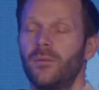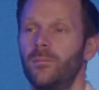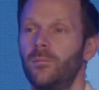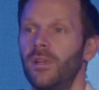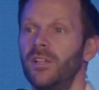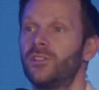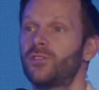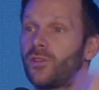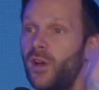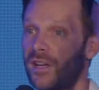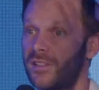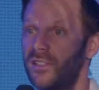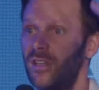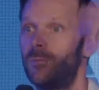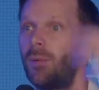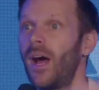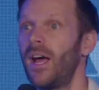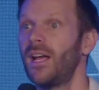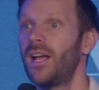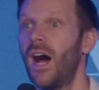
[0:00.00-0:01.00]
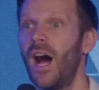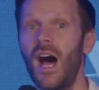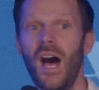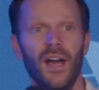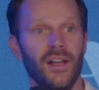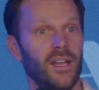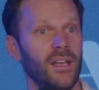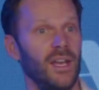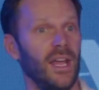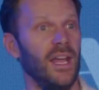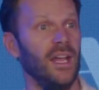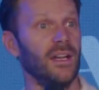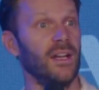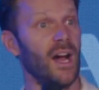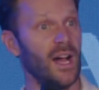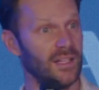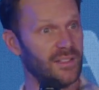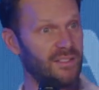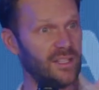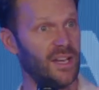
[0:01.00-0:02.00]
instructed by God, and
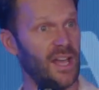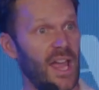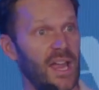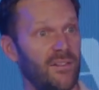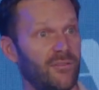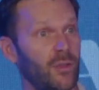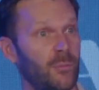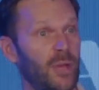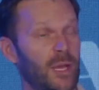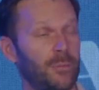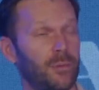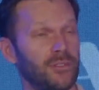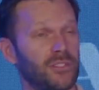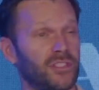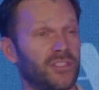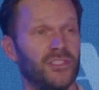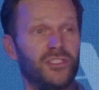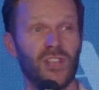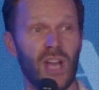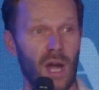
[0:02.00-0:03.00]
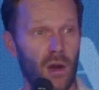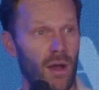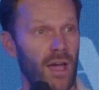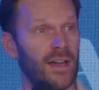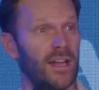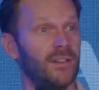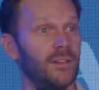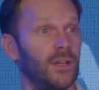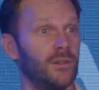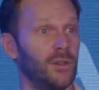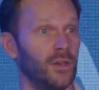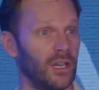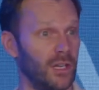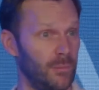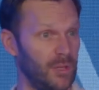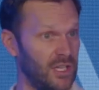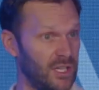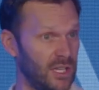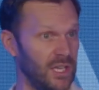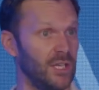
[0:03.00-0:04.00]
God said, hey, if the people just stare at it, they're going to
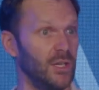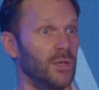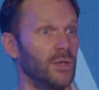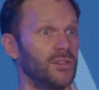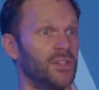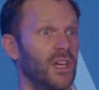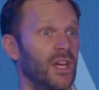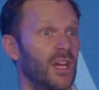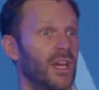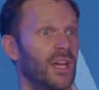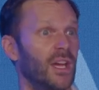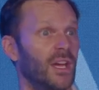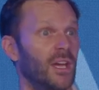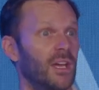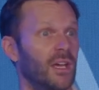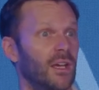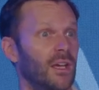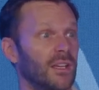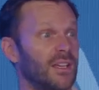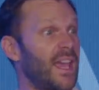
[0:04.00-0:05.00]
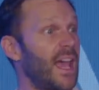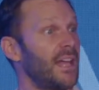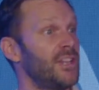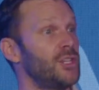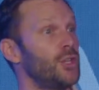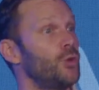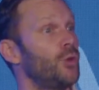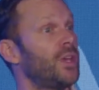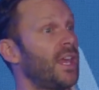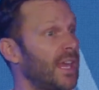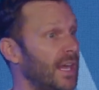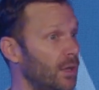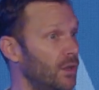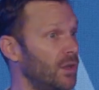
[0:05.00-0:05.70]
be healed. Can you heal